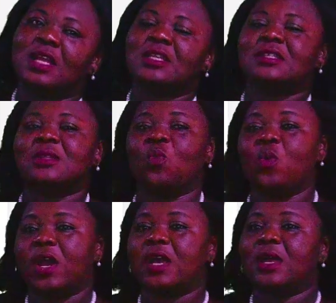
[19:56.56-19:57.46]
that is the
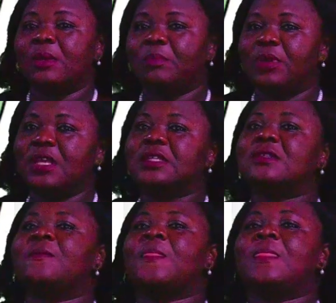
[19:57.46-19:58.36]
workplace.
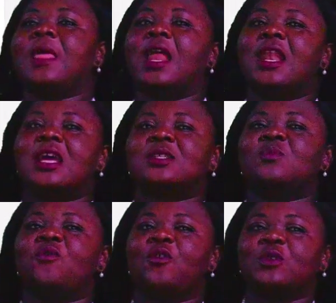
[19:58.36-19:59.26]
that, let's
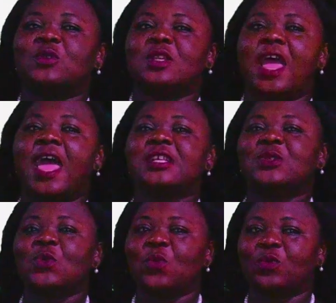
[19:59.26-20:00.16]
move on to the
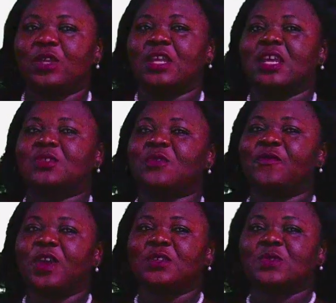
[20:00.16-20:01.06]
exo. It
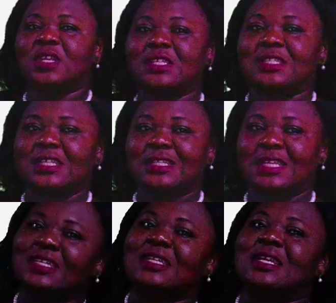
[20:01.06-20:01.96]
refers
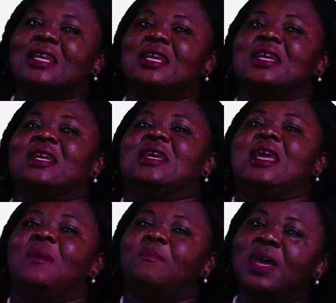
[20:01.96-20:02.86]
setting
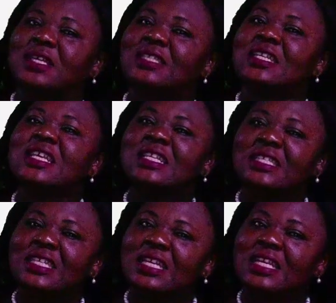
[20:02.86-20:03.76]
a person
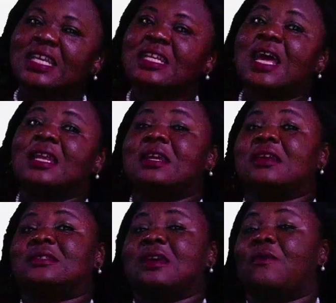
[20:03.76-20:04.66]
is in, either
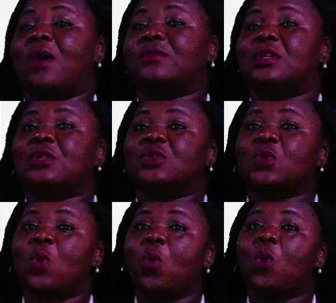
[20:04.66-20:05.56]
their surroundings
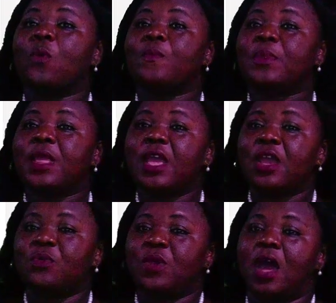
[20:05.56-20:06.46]
or
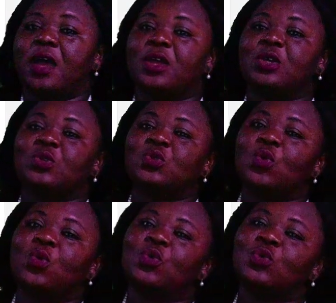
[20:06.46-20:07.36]
area. And
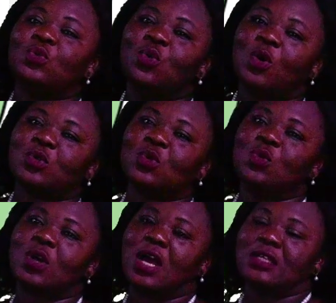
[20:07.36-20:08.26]
so we also
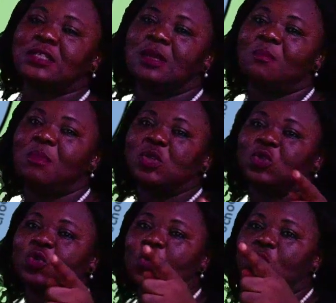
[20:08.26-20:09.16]
look at the
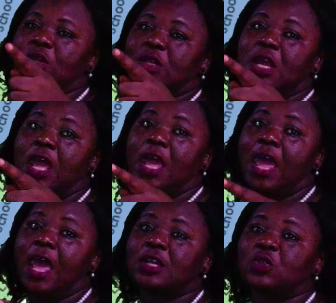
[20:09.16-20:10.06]
meso, the
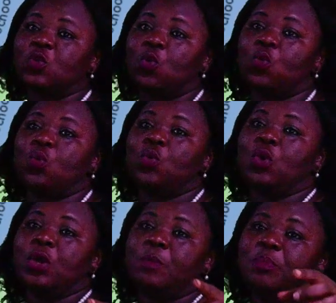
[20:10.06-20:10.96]
exo,
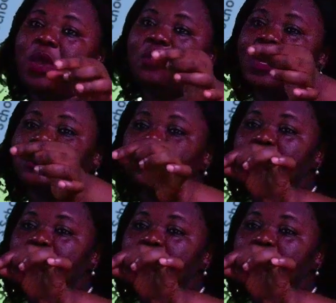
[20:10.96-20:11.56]
parent